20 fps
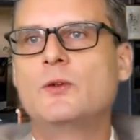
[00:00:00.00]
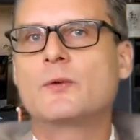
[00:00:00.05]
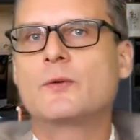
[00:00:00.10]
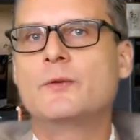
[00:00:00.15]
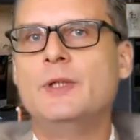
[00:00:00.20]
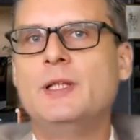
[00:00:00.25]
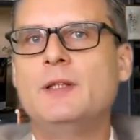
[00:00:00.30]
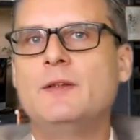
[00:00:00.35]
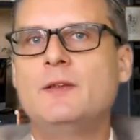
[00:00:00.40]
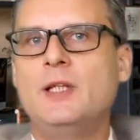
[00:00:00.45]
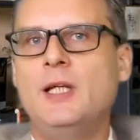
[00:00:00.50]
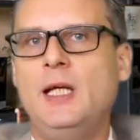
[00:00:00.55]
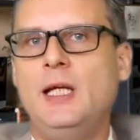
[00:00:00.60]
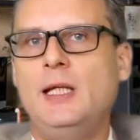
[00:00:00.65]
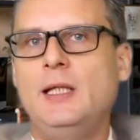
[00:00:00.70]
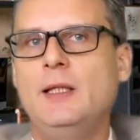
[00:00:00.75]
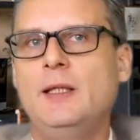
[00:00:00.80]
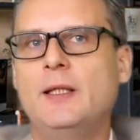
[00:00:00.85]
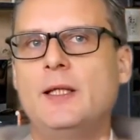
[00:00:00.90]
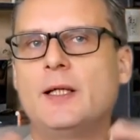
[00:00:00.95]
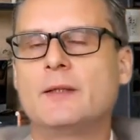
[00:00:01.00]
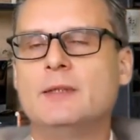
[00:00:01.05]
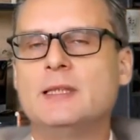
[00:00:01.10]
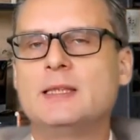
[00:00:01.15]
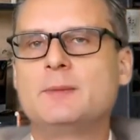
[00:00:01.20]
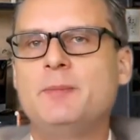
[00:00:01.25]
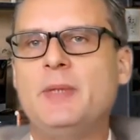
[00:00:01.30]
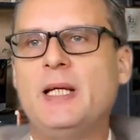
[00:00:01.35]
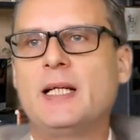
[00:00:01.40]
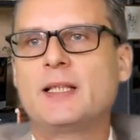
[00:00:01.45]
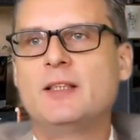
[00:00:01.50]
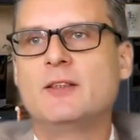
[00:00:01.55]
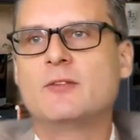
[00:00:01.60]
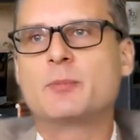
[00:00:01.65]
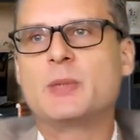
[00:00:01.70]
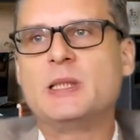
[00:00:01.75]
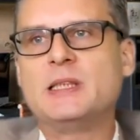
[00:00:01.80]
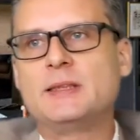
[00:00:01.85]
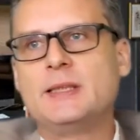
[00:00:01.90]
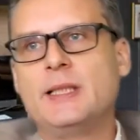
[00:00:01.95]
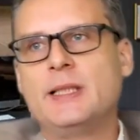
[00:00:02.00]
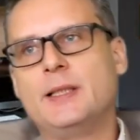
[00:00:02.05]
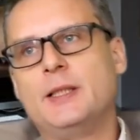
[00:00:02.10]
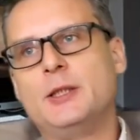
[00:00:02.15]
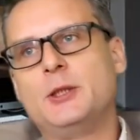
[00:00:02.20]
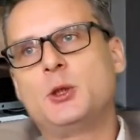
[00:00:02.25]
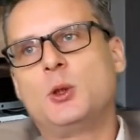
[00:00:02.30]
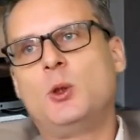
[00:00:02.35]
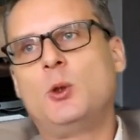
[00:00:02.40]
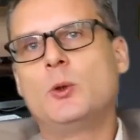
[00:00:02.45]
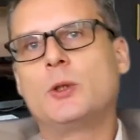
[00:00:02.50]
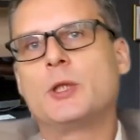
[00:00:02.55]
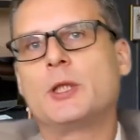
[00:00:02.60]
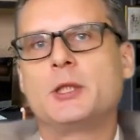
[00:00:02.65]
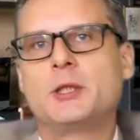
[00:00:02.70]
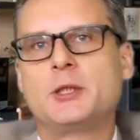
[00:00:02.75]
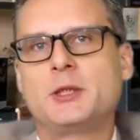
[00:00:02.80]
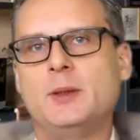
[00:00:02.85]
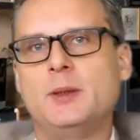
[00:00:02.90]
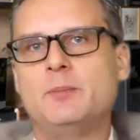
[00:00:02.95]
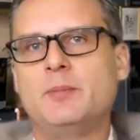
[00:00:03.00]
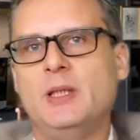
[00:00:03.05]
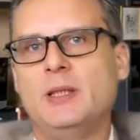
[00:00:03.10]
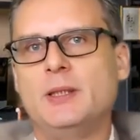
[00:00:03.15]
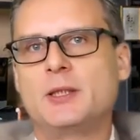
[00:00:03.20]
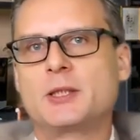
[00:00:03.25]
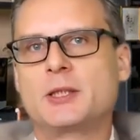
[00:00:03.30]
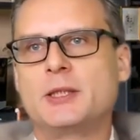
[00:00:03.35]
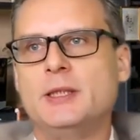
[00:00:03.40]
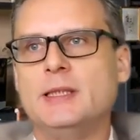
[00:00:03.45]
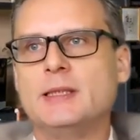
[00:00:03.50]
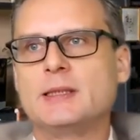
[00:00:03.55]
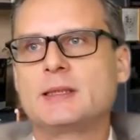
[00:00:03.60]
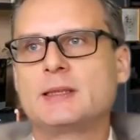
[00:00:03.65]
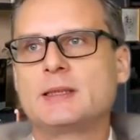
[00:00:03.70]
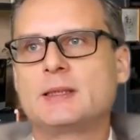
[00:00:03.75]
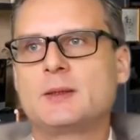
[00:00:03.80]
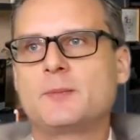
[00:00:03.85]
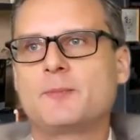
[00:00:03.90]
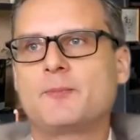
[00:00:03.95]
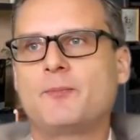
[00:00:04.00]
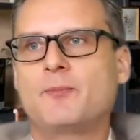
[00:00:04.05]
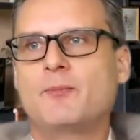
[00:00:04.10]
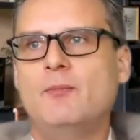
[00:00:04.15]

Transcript: retain their respective percentage ownership interest,